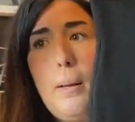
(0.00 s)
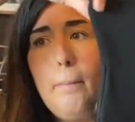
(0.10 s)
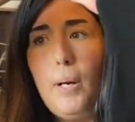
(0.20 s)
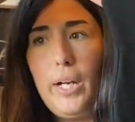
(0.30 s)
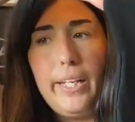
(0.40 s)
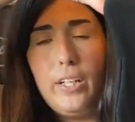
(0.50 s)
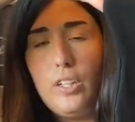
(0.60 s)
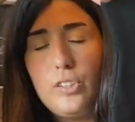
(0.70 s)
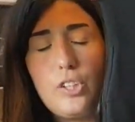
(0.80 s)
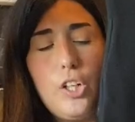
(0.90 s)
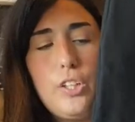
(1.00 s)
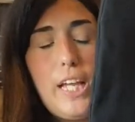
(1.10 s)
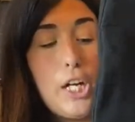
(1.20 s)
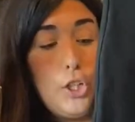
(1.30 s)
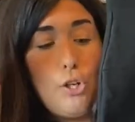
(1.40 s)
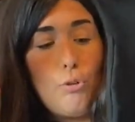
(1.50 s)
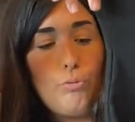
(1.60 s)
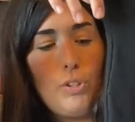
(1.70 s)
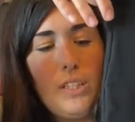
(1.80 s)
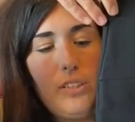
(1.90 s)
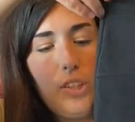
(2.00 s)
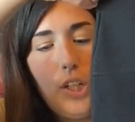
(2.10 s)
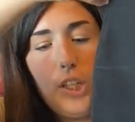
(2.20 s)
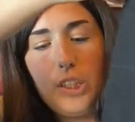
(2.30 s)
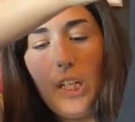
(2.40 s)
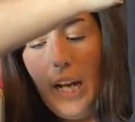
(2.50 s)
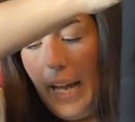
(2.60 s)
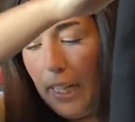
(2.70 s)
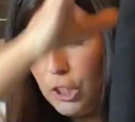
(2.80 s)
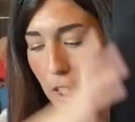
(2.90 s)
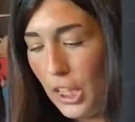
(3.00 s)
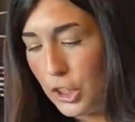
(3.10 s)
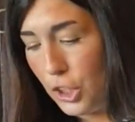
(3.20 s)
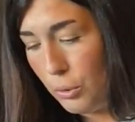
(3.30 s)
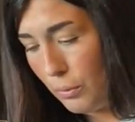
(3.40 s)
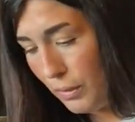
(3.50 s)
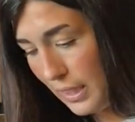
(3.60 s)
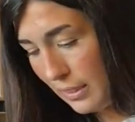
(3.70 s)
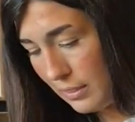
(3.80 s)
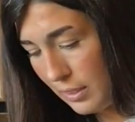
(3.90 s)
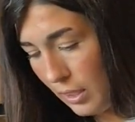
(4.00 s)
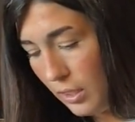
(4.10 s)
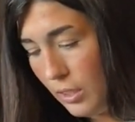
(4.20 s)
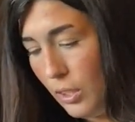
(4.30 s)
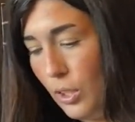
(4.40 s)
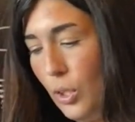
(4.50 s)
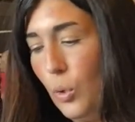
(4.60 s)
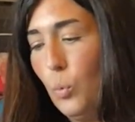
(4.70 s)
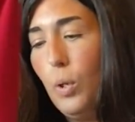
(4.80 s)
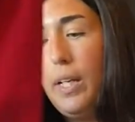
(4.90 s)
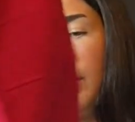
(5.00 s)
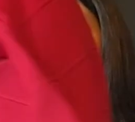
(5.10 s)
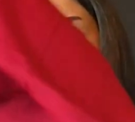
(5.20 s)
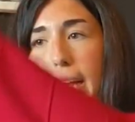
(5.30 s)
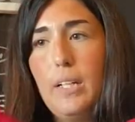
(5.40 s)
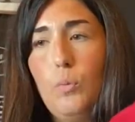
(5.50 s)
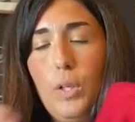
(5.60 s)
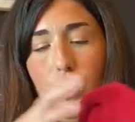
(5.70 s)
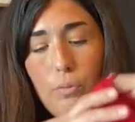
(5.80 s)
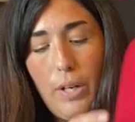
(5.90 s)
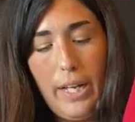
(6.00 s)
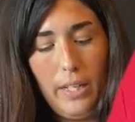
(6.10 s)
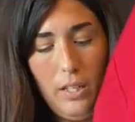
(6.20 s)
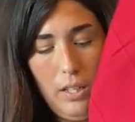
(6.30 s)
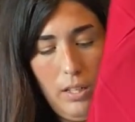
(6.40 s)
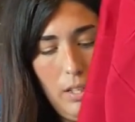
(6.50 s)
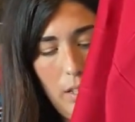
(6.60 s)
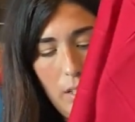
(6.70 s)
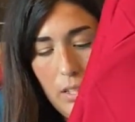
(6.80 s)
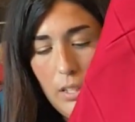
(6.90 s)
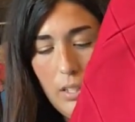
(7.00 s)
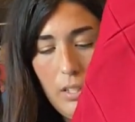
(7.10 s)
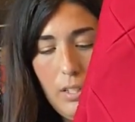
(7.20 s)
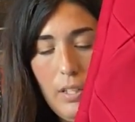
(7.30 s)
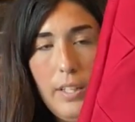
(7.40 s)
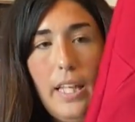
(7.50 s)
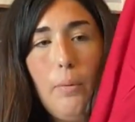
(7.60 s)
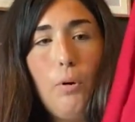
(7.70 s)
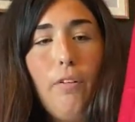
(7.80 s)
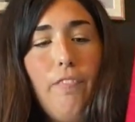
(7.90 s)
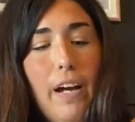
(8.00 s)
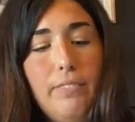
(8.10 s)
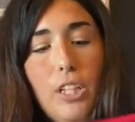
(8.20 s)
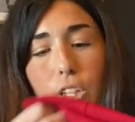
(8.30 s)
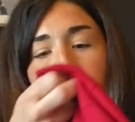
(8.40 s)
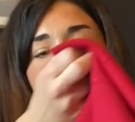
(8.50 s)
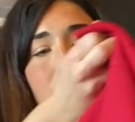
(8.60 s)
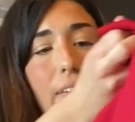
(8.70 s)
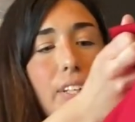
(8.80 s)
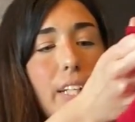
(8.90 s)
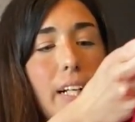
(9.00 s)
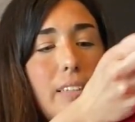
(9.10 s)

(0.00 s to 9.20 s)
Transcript: bodycon skirt. They are known for this skirt. I actually got two of these, one in black and one in red. They were $5.79